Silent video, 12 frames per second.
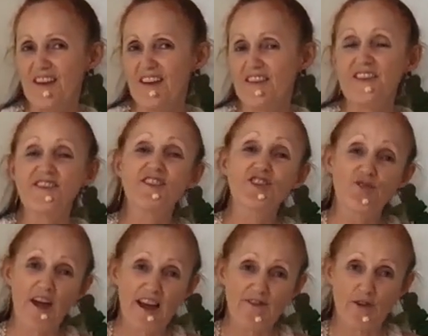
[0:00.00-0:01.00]
This is
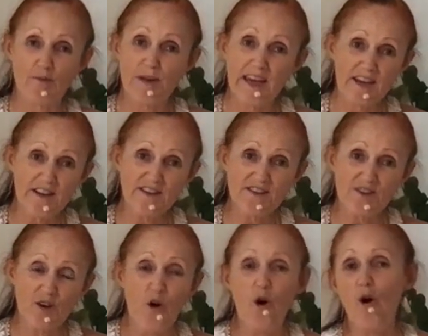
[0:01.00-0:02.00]
great for beginners
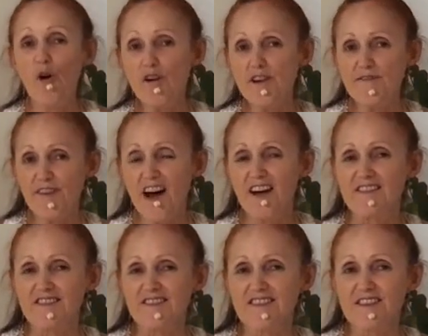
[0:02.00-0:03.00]
or
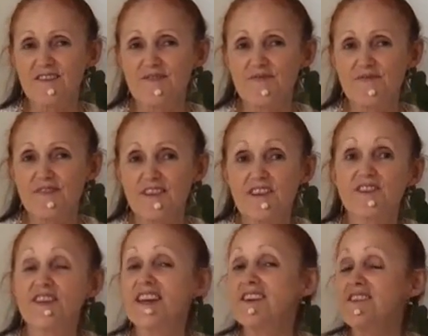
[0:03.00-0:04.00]
advanced,
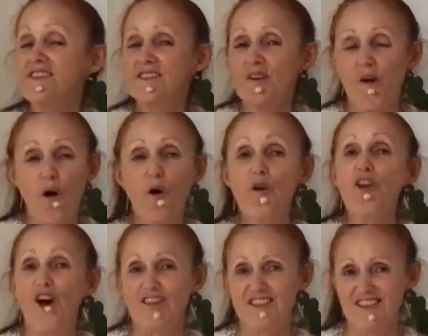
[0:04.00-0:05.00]
singers or
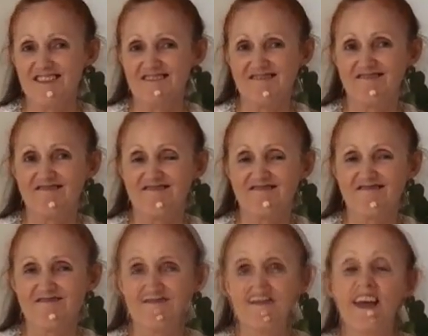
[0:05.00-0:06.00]
not.
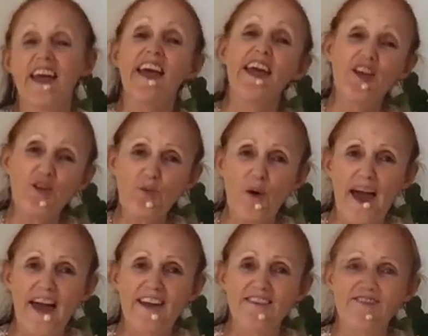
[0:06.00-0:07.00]
Either
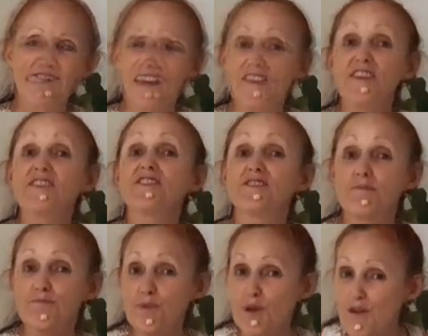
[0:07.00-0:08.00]
way, this is a
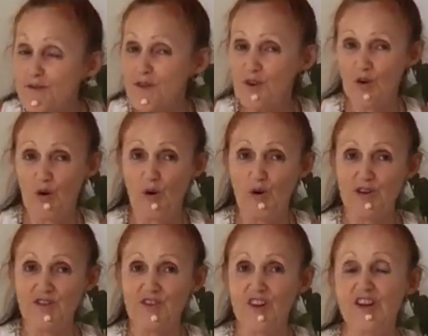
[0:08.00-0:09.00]
beautiful
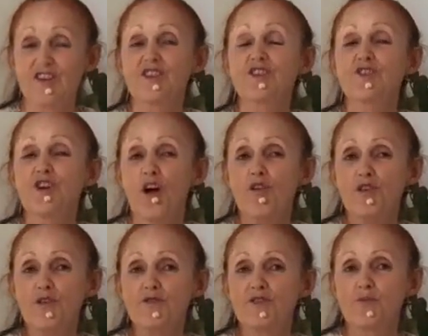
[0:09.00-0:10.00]
course to show
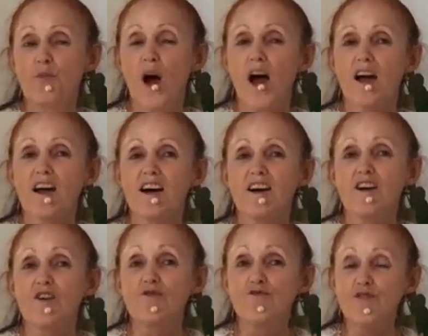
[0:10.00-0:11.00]
you to work
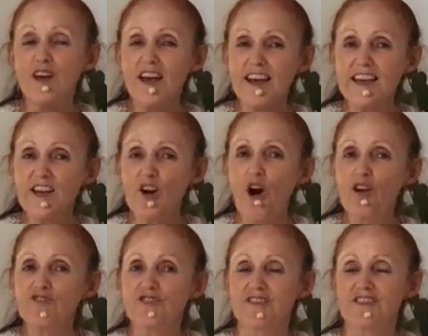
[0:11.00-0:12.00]
really
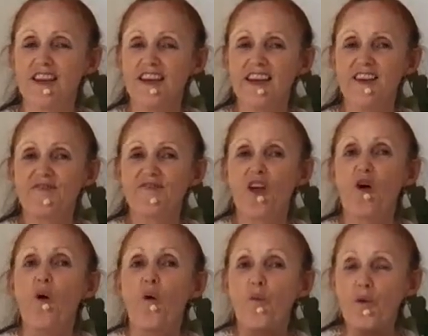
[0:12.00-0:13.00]
consciously
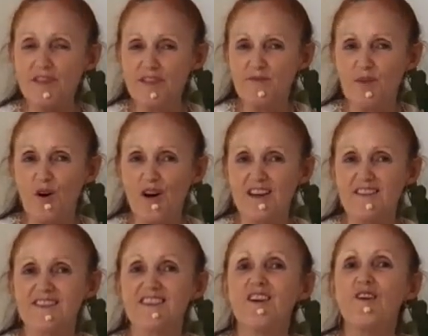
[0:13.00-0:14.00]
with the
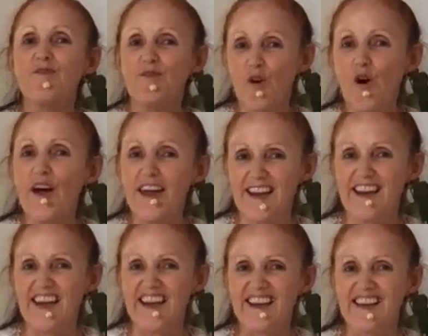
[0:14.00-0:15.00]
voice for healing.